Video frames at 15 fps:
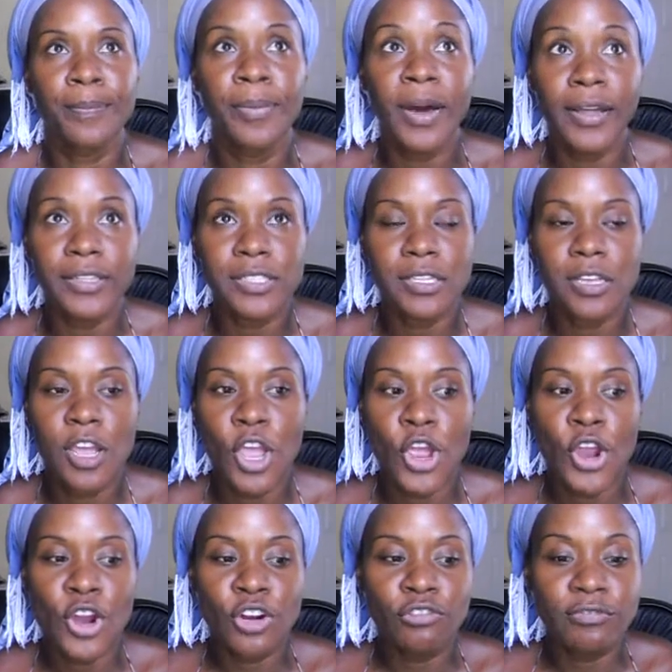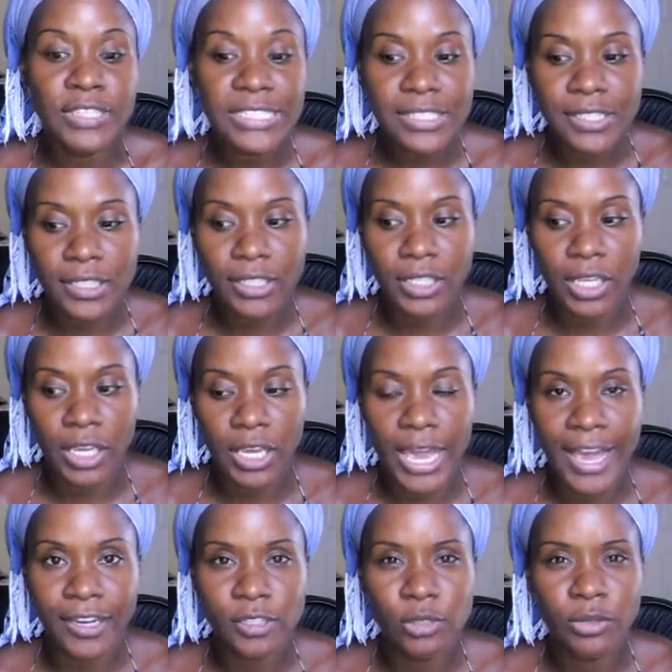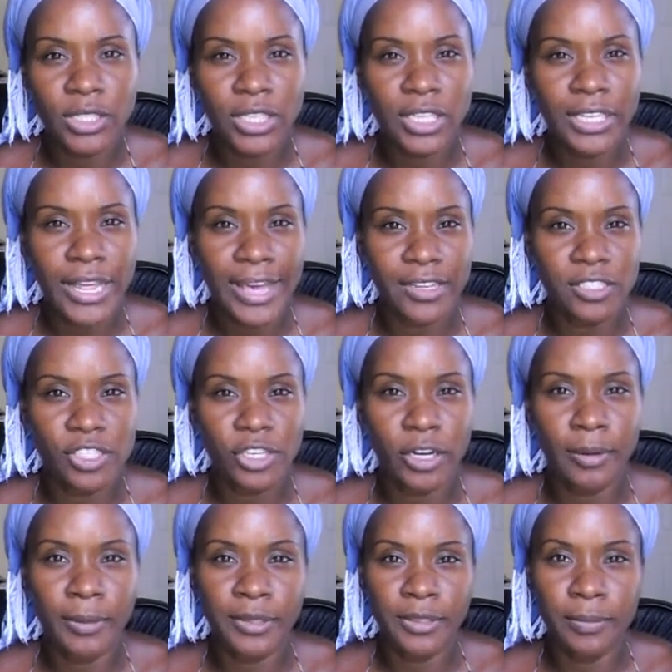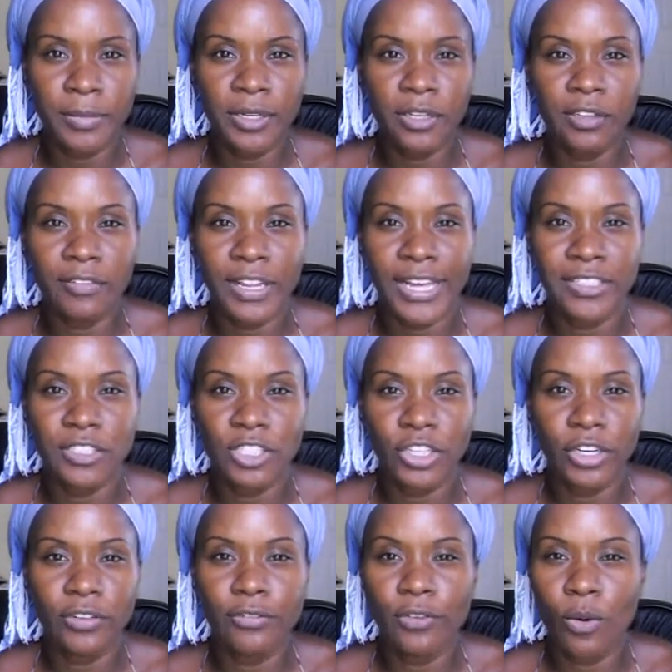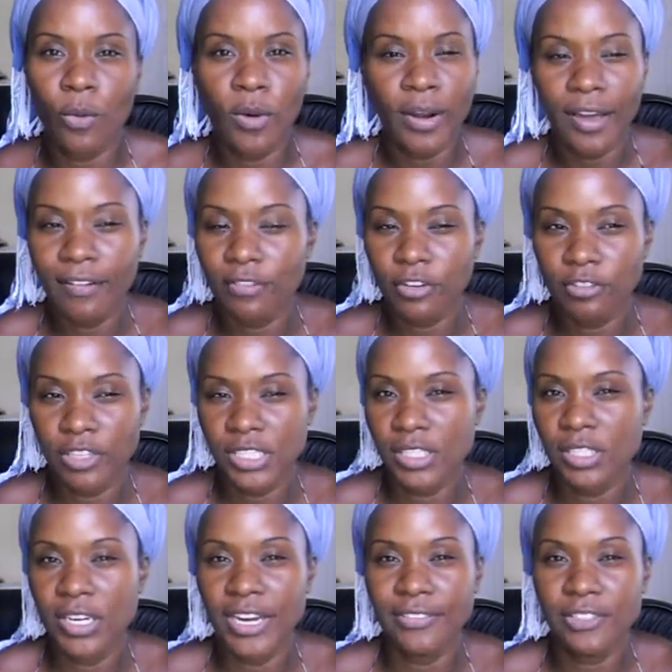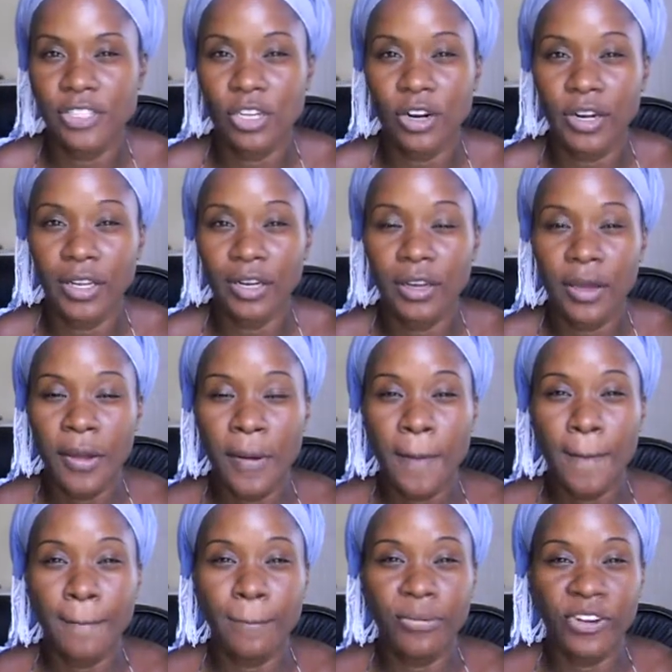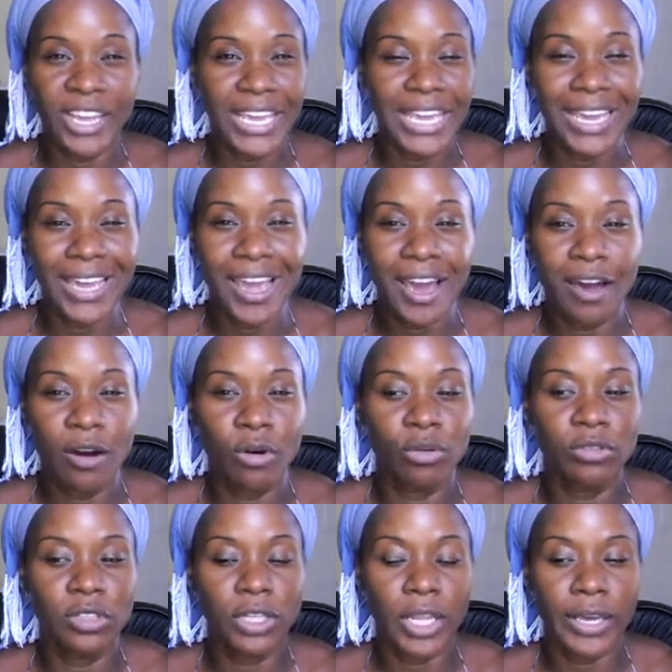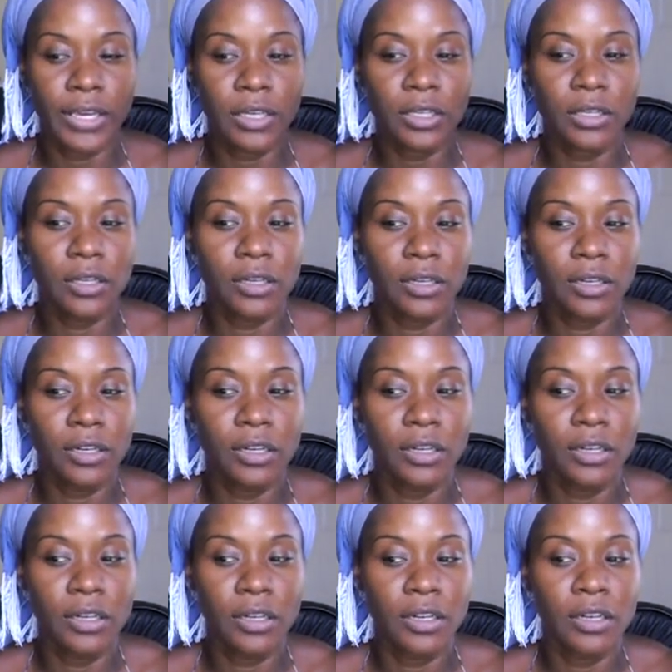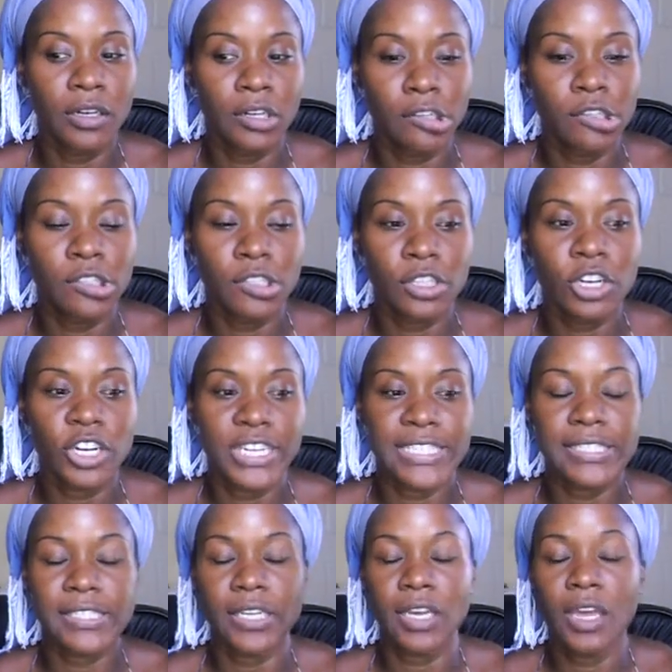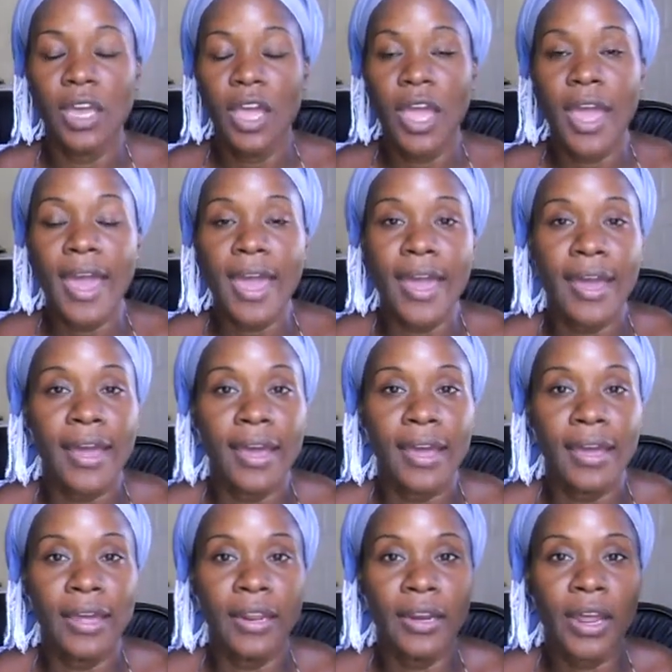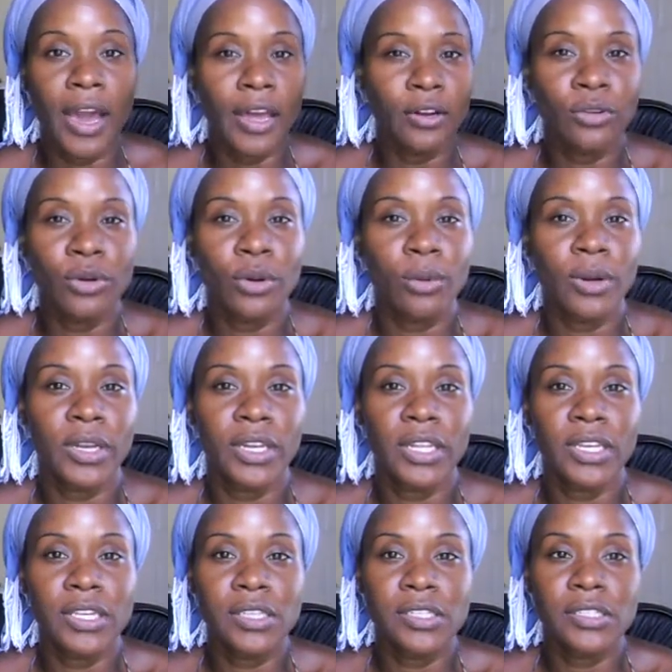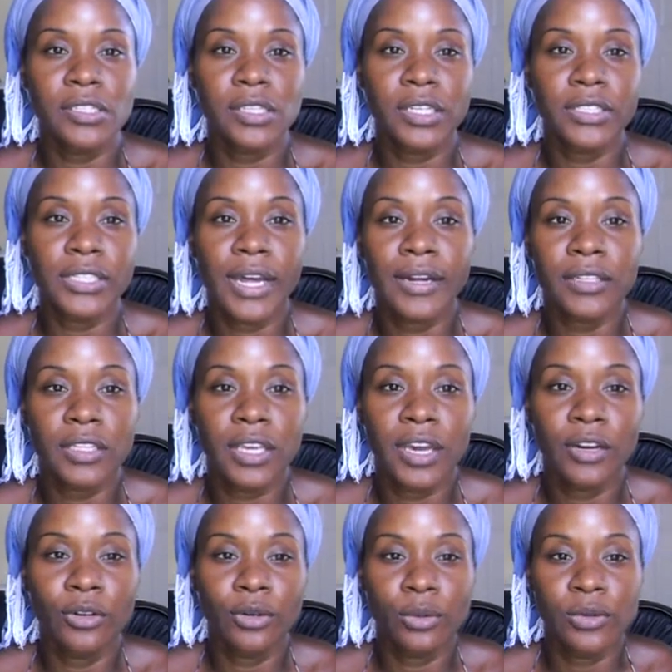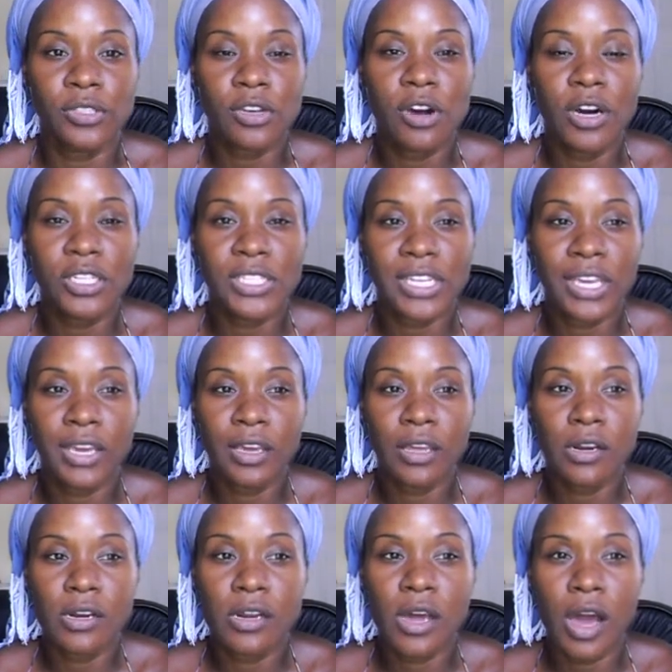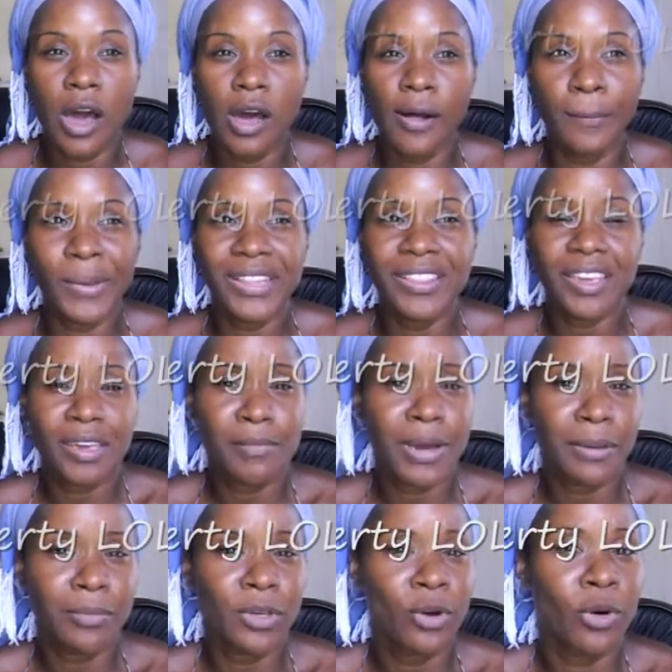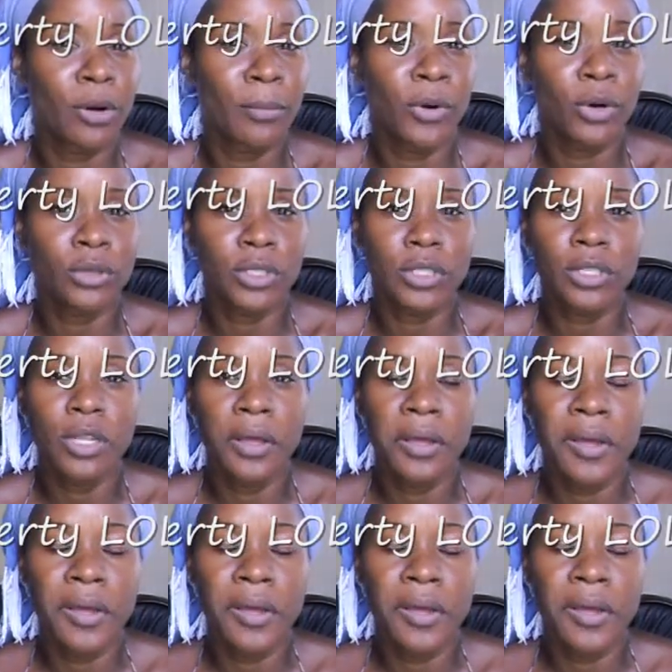But recently, actually last year, about the middle of last year, for whatever reason, I've started breaking out like crazy, and I don't know what it is exactly. I don't know what's causing it. I think it might be hormonal,